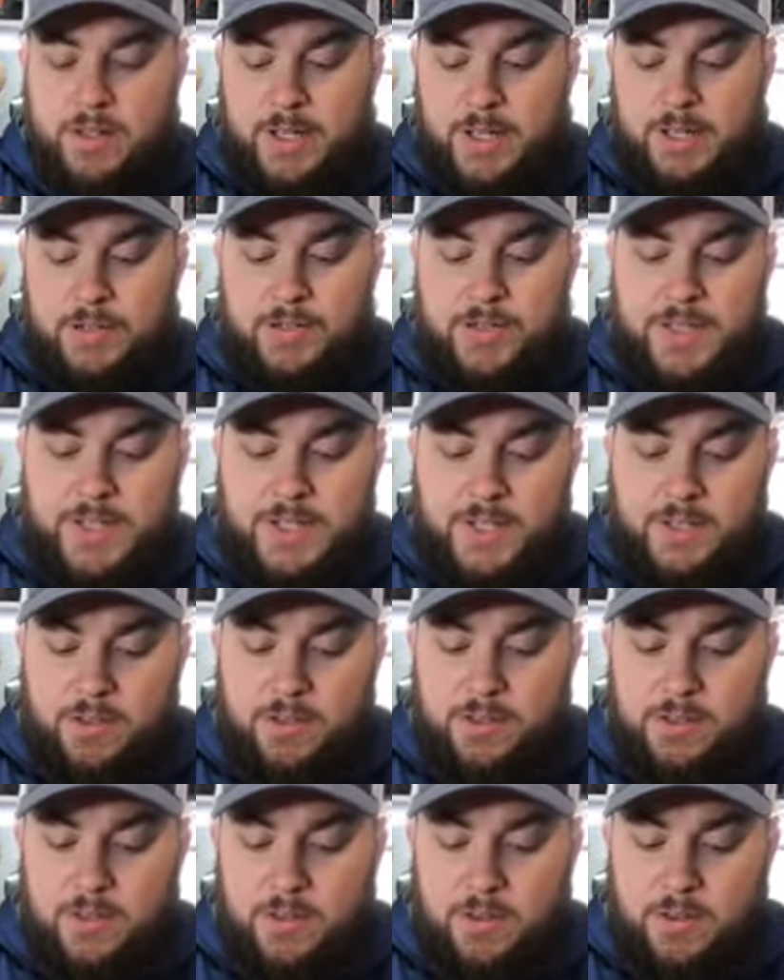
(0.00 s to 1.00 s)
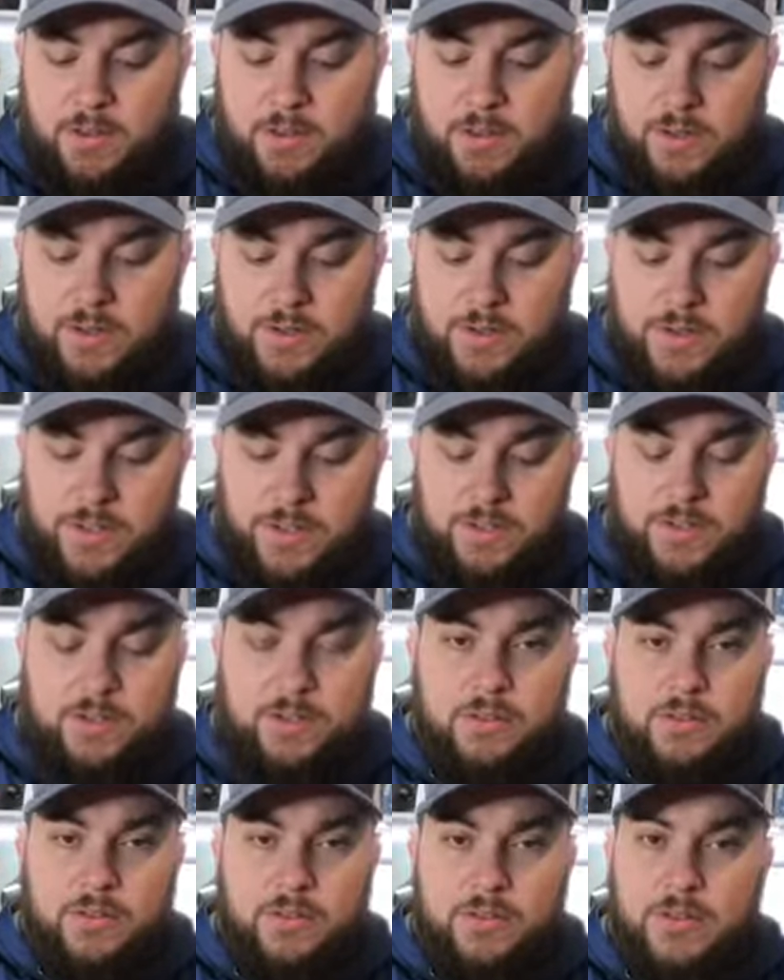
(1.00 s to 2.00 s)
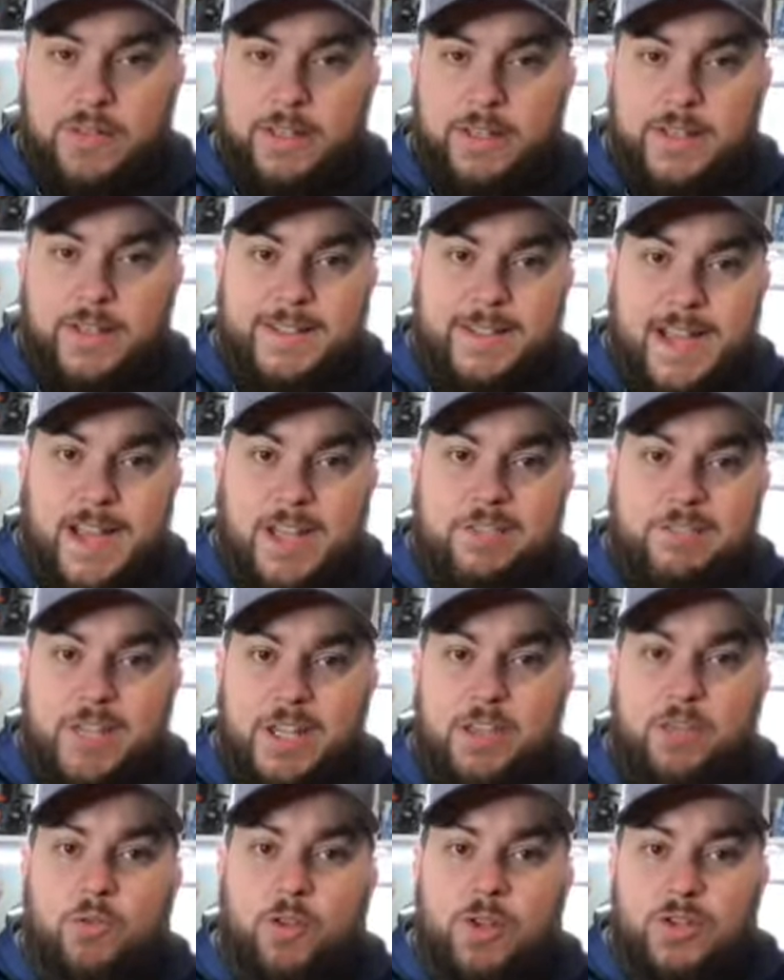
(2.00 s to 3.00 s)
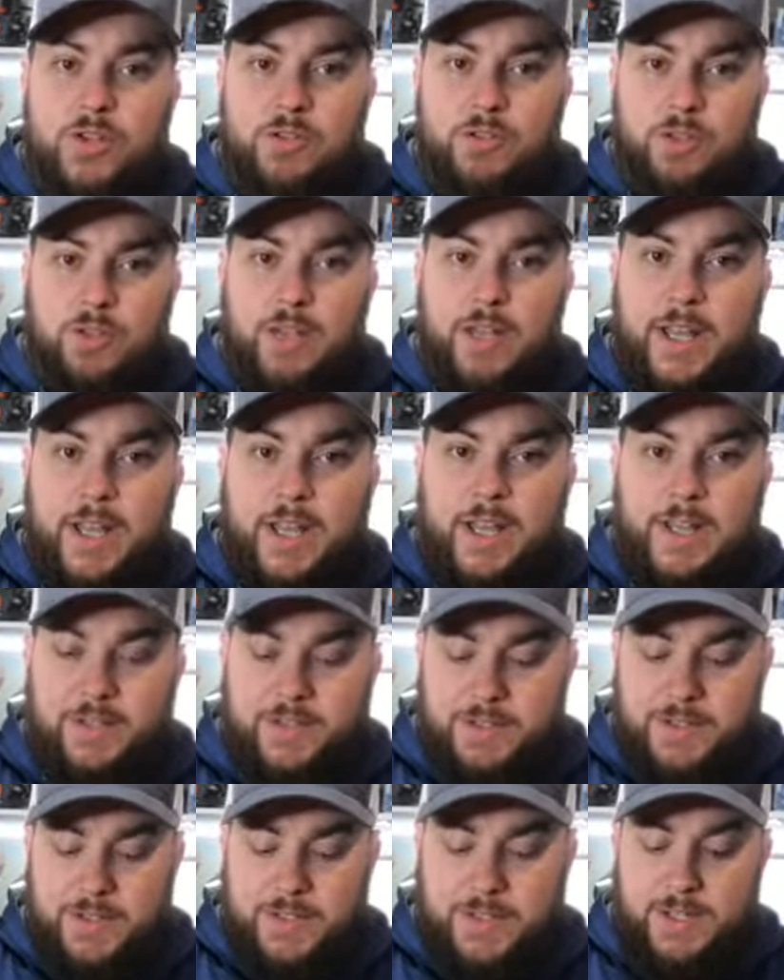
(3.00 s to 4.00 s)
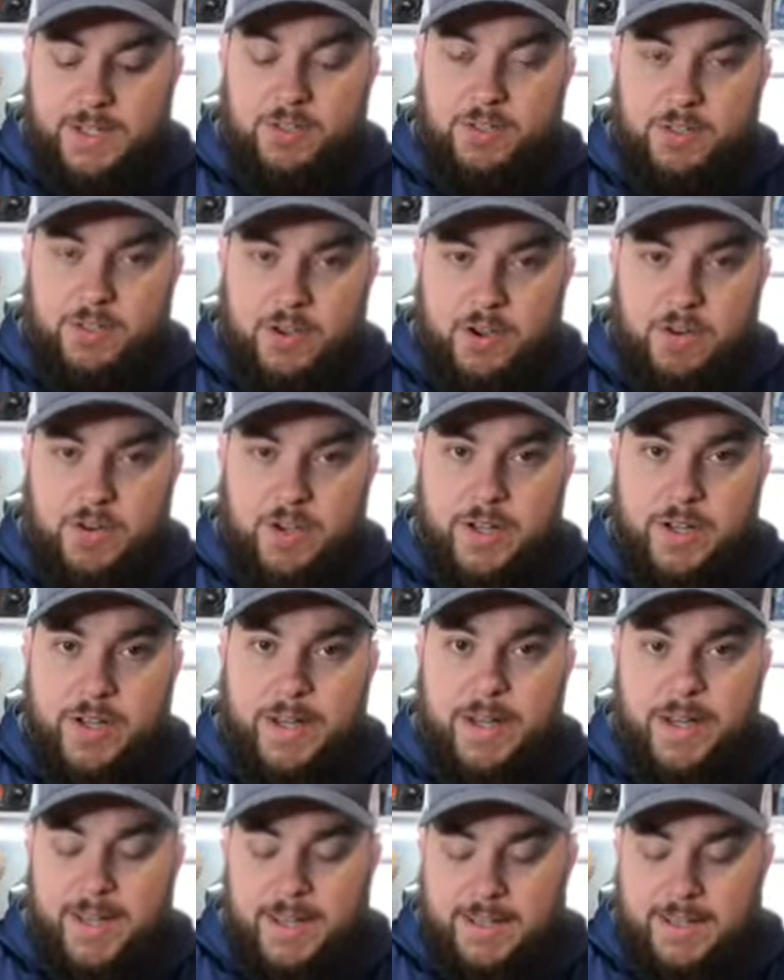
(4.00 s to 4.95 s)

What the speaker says: and you see little holes, and it's kind of like when you look at it and you see it, you'll know it.